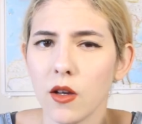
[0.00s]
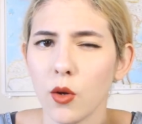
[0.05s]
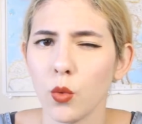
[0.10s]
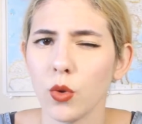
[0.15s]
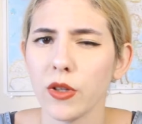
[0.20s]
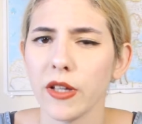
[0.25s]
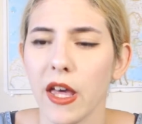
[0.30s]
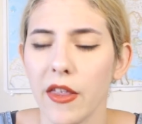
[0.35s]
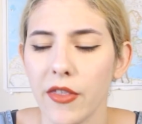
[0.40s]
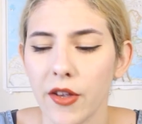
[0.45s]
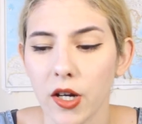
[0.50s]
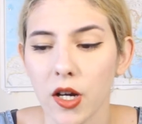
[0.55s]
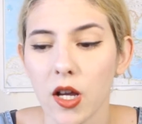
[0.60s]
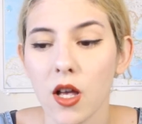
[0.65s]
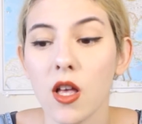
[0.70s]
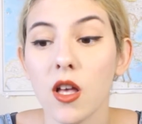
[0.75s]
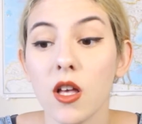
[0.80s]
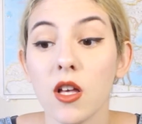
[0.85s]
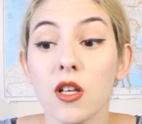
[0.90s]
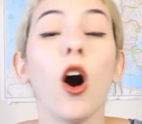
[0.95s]
We'll get there.
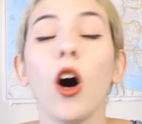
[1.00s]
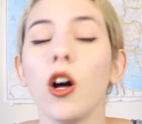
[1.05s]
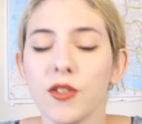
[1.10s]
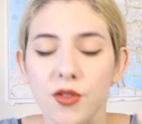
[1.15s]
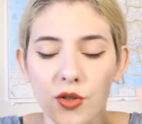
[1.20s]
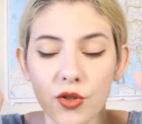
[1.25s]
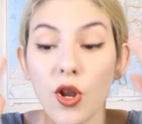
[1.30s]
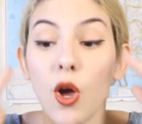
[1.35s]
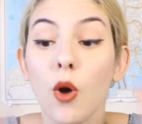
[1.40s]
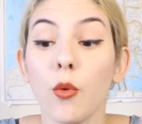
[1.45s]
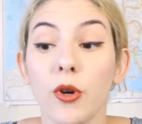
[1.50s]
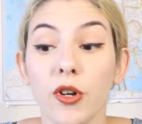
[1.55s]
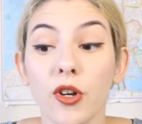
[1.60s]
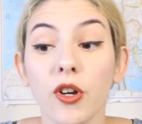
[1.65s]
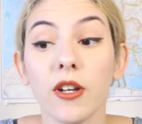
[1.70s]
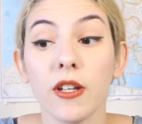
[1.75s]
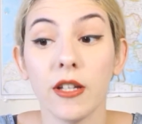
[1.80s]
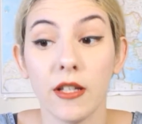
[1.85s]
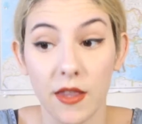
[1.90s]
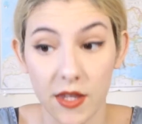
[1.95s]
Also, no,
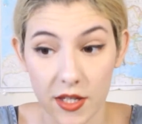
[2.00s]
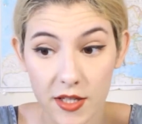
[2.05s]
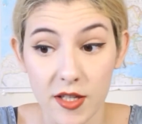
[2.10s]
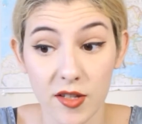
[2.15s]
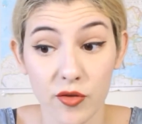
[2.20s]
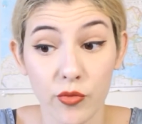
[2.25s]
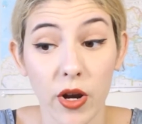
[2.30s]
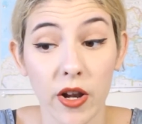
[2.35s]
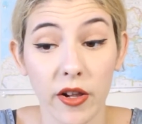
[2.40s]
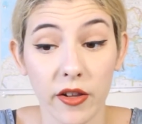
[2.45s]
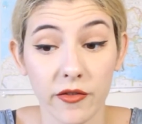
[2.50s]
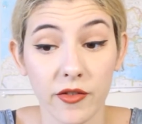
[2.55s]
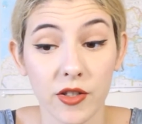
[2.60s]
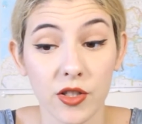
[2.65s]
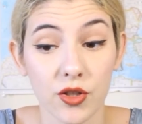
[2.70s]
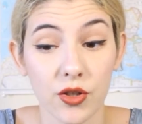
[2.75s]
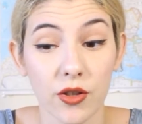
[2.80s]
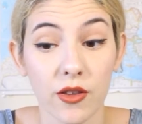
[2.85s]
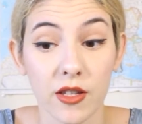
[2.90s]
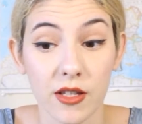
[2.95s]
if this is
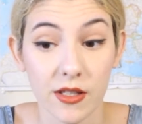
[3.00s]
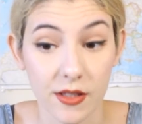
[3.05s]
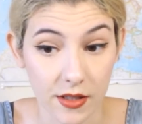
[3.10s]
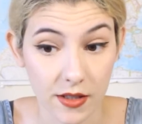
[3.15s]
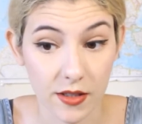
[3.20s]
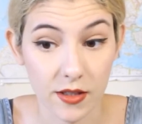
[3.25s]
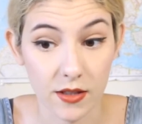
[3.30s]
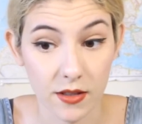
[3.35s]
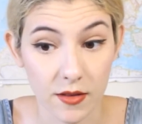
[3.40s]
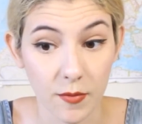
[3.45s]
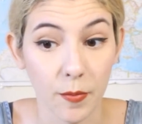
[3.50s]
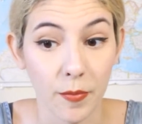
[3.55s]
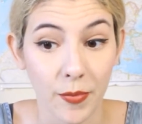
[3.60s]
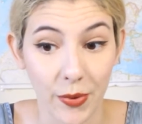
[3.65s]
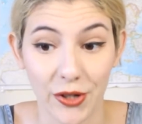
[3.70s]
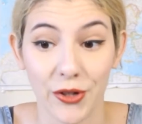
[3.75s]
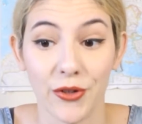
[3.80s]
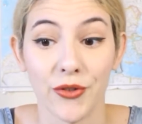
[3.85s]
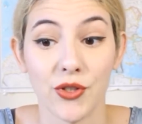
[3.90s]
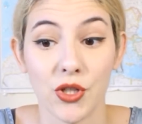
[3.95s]
relevant to this
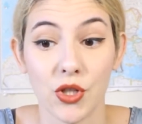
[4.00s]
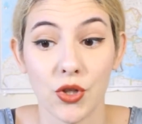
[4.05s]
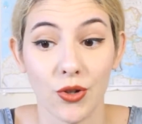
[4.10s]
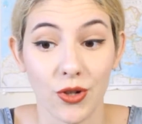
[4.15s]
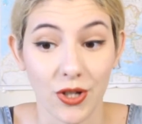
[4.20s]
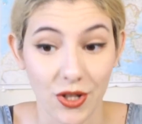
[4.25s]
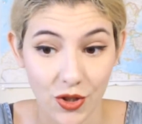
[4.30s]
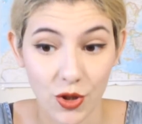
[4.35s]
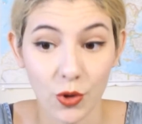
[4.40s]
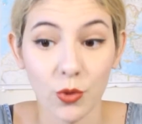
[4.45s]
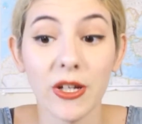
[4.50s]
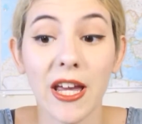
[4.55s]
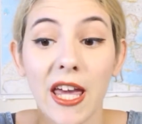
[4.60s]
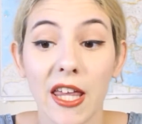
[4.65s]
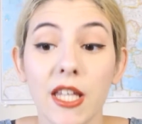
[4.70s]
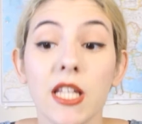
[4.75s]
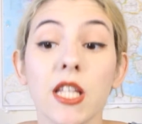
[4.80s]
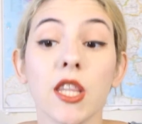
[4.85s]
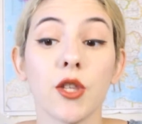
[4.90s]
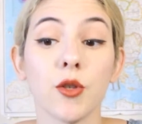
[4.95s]
part of the story, so we'll
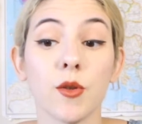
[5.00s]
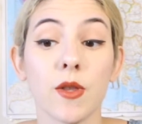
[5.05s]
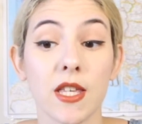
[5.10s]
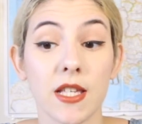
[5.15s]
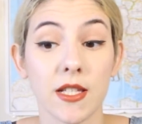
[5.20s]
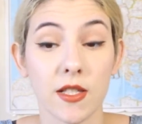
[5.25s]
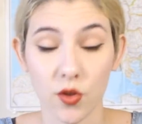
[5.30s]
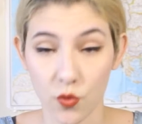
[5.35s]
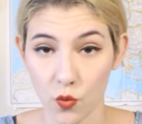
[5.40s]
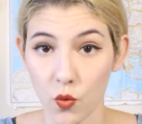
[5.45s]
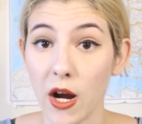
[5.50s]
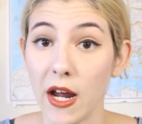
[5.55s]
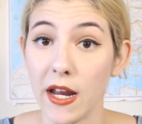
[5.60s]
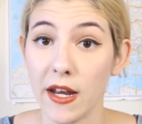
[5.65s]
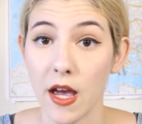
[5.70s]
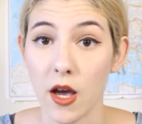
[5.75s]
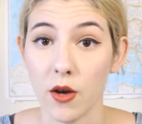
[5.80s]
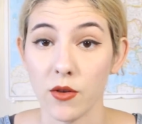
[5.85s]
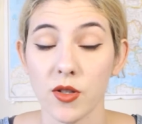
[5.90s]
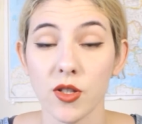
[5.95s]
get into this right
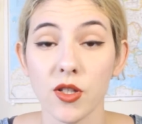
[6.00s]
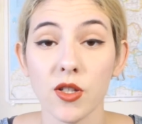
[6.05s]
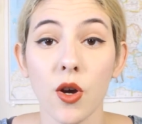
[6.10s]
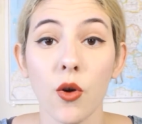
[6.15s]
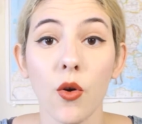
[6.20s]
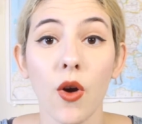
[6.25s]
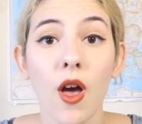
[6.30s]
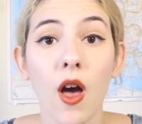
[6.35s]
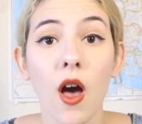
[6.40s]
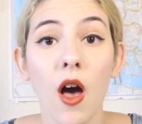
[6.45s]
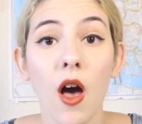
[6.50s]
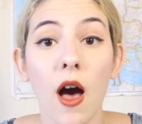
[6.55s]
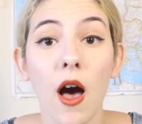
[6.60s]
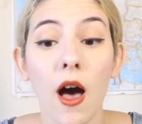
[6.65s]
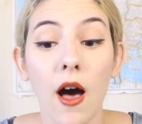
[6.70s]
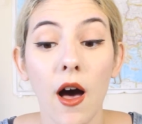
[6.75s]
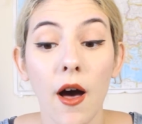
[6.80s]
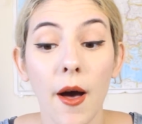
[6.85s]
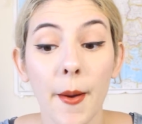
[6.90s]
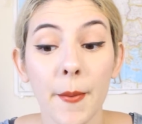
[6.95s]
now. So,
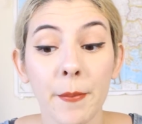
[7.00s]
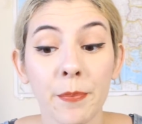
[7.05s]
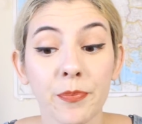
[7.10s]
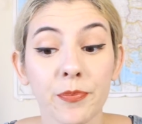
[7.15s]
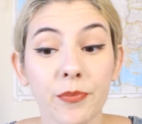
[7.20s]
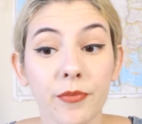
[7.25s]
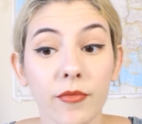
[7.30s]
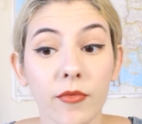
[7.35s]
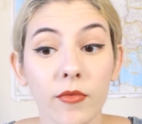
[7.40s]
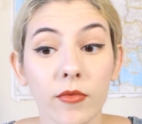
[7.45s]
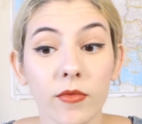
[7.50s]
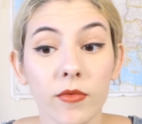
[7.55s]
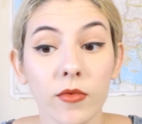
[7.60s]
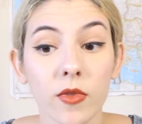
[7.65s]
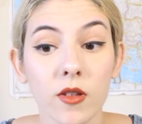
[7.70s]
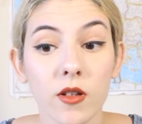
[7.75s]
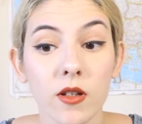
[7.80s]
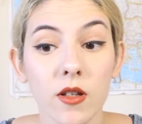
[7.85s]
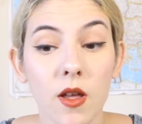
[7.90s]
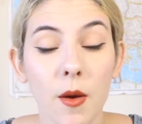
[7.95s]

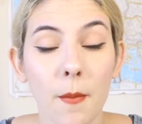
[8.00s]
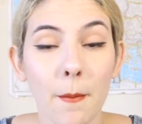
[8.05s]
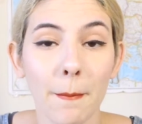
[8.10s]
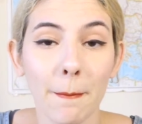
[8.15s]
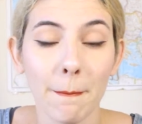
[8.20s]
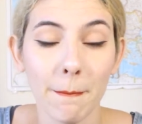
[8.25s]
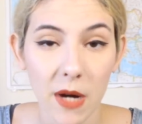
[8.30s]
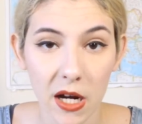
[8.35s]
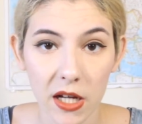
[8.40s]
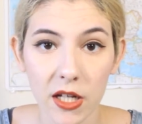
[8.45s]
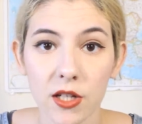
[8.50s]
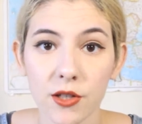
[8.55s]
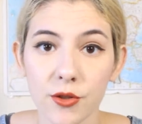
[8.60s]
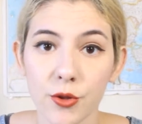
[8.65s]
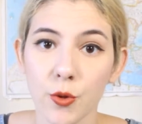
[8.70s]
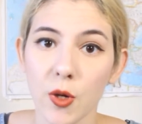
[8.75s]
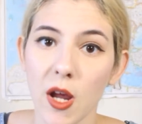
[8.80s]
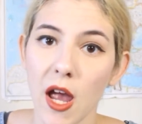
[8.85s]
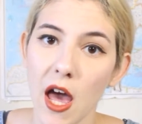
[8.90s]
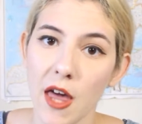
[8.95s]
my
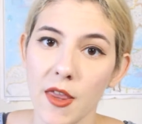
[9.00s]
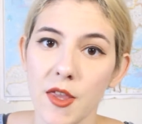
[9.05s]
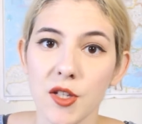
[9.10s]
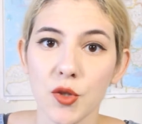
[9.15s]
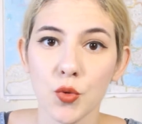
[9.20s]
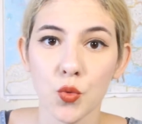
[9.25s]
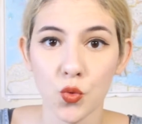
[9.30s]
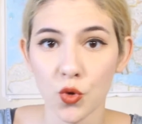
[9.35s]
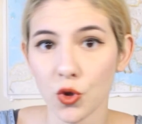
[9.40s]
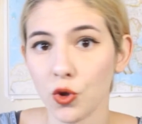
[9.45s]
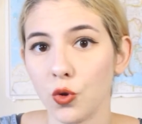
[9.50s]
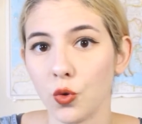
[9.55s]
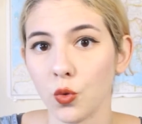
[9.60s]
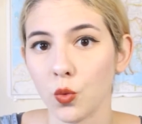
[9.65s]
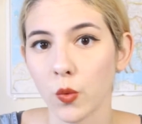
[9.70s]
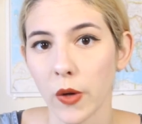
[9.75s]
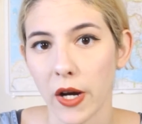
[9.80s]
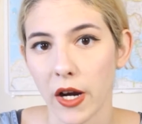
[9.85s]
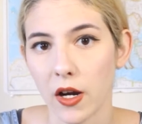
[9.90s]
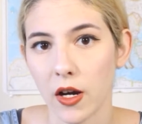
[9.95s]
country had this rule
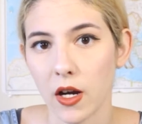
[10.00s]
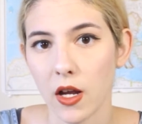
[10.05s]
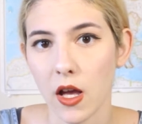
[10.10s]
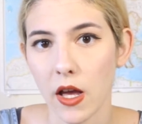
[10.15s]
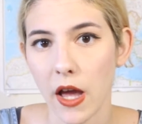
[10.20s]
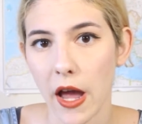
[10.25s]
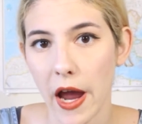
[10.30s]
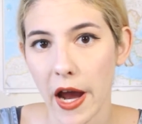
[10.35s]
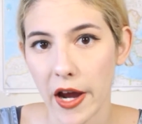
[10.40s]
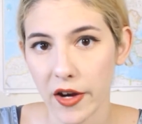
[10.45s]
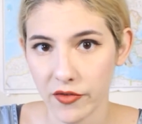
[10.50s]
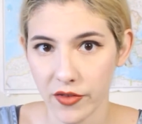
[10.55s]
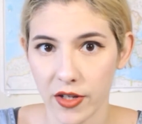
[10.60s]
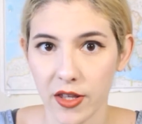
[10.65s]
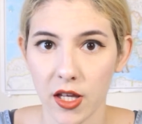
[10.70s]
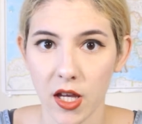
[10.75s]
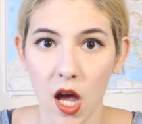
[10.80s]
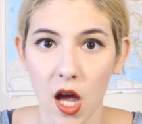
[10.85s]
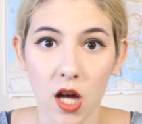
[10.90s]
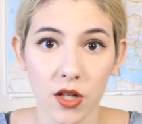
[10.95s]
where
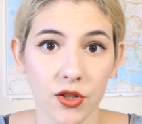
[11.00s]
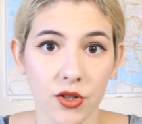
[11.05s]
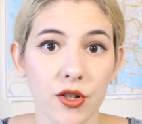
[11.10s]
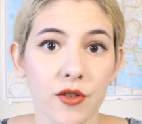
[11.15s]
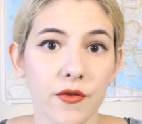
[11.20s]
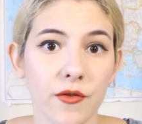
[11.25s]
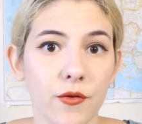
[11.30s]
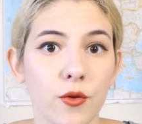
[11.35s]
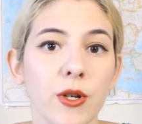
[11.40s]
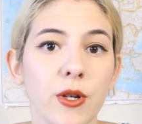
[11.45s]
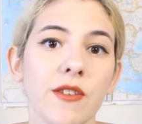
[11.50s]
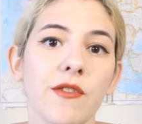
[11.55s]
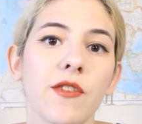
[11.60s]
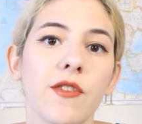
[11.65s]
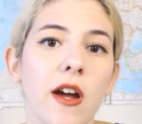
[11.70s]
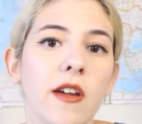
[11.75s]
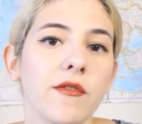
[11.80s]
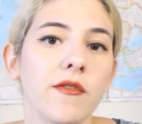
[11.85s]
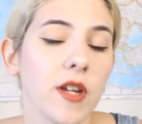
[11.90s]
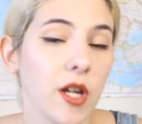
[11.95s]
everything under
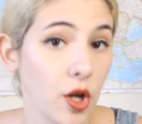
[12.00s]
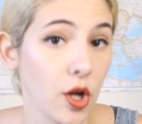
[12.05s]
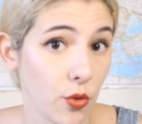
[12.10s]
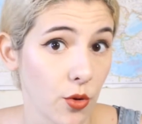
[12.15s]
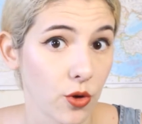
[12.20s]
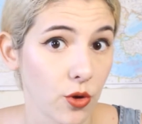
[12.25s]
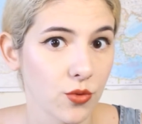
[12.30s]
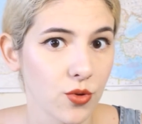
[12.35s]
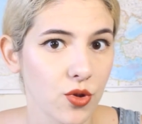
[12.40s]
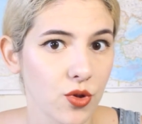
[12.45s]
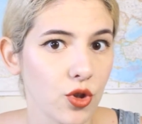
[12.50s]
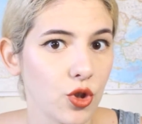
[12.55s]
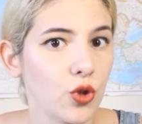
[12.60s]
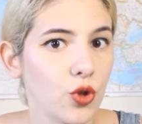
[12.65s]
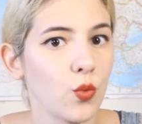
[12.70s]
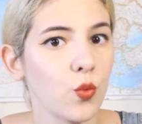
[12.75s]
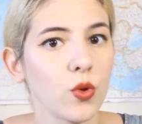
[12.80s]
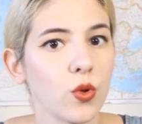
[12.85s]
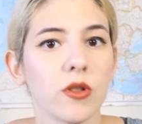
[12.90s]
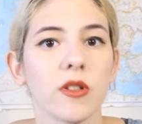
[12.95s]
45 euros
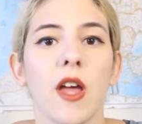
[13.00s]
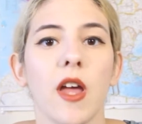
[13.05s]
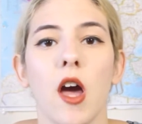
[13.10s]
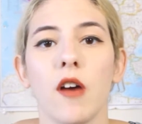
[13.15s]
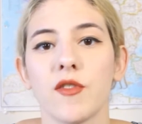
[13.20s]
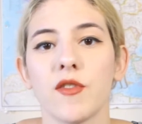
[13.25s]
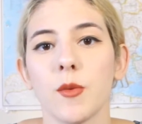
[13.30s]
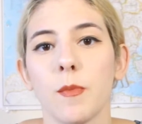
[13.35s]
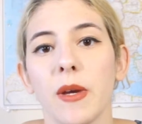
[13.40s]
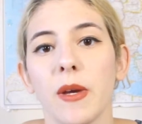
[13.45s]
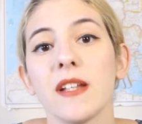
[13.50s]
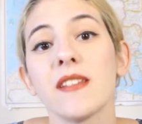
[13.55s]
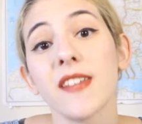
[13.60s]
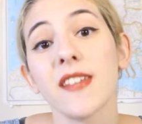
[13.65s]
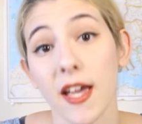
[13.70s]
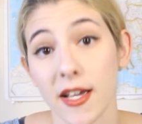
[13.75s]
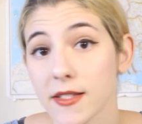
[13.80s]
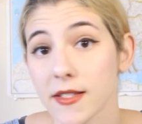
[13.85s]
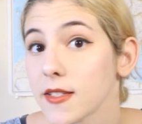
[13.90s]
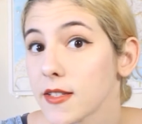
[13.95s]
you wouldn't have to pay
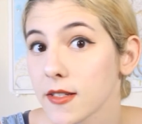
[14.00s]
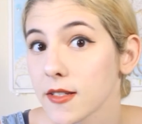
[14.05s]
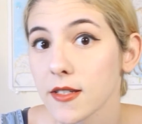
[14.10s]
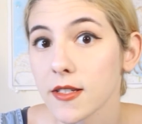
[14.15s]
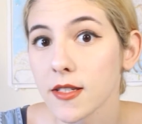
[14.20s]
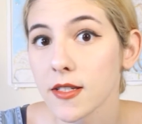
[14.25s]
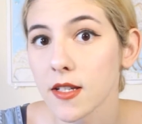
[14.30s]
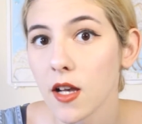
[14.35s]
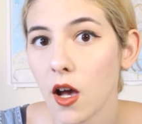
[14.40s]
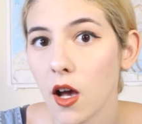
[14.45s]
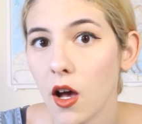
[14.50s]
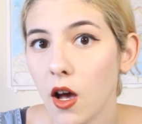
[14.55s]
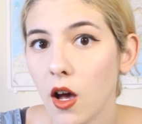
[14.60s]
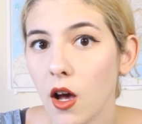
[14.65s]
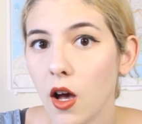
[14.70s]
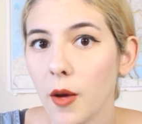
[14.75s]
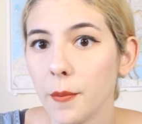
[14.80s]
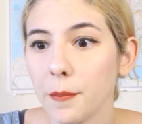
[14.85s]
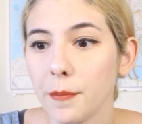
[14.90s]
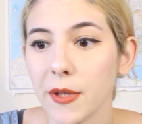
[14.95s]
taxes,
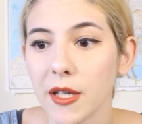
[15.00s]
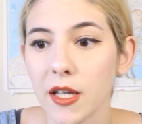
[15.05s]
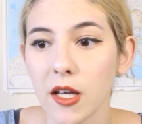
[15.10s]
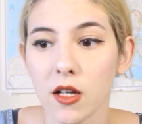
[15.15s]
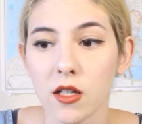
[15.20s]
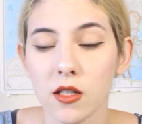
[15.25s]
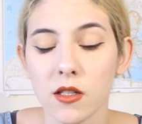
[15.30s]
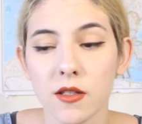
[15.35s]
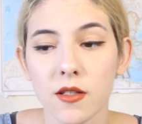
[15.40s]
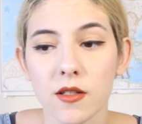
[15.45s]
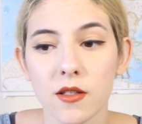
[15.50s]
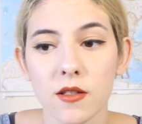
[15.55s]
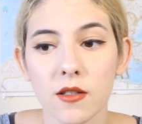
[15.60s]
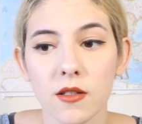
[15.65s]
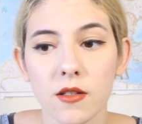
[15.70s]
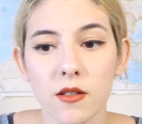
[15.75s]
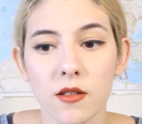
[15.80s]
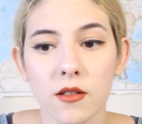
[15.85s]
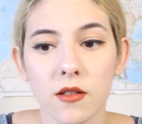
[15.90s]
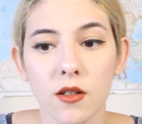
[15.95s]

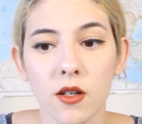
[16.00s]
because